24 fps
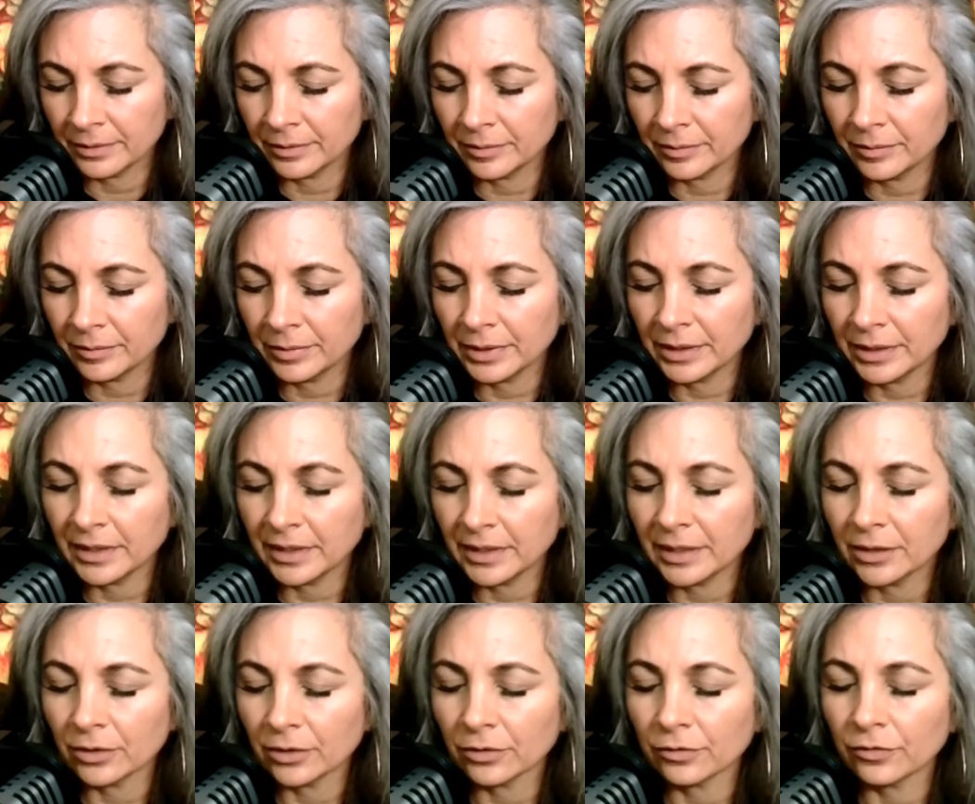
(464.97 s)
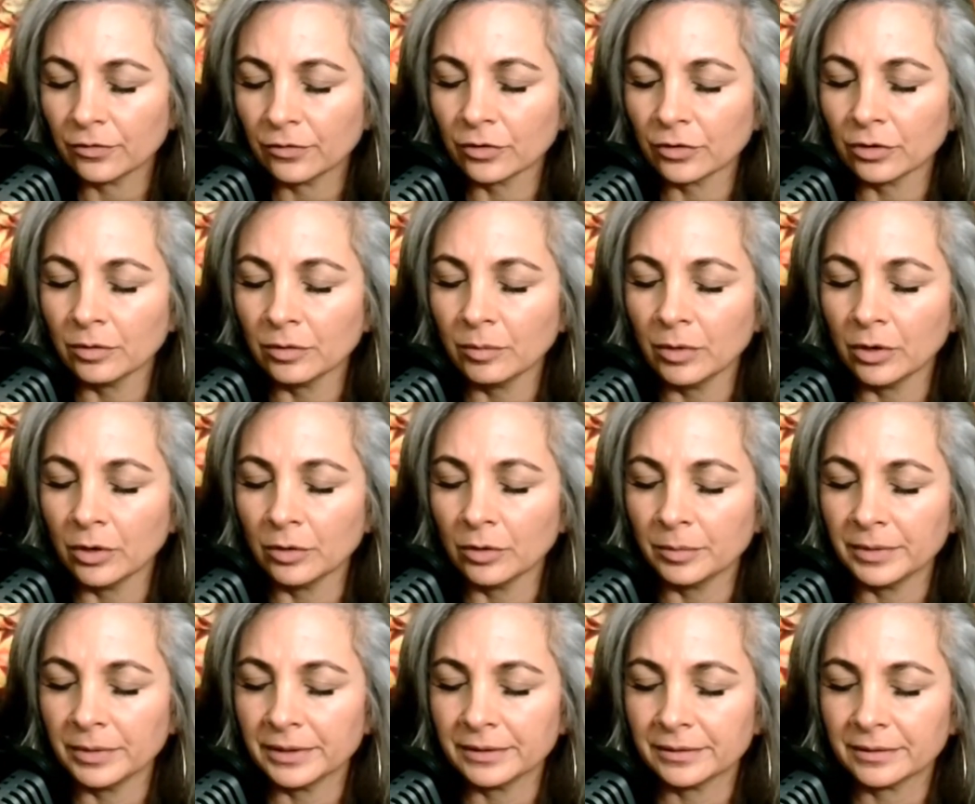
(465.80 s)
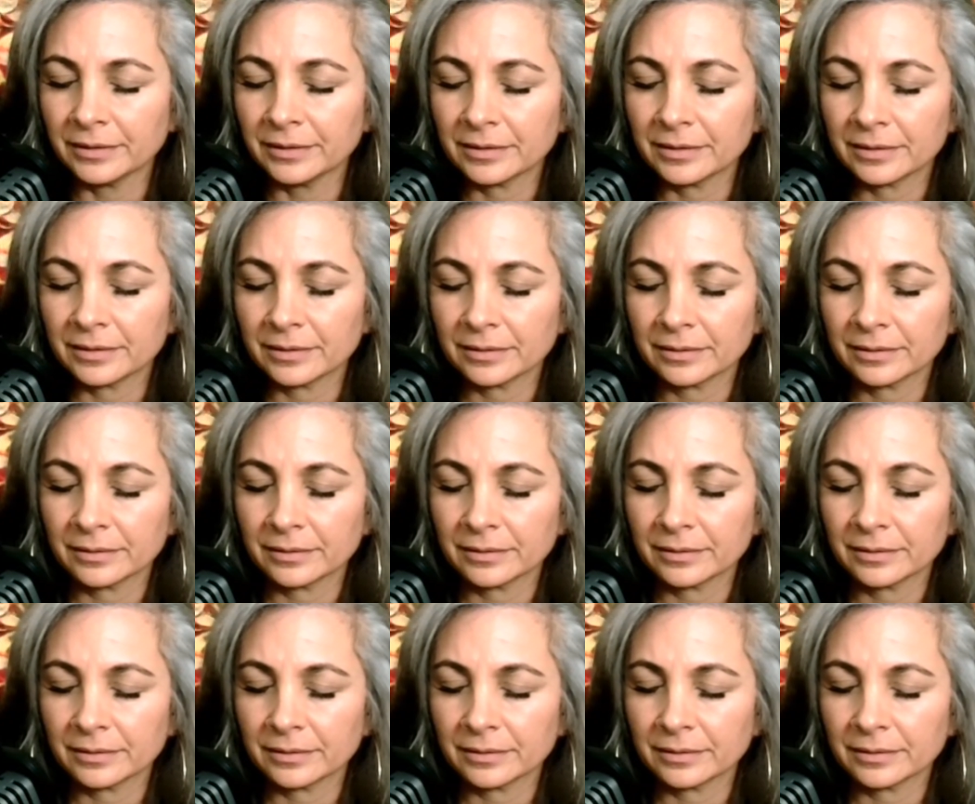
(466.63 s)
Be here for a moment.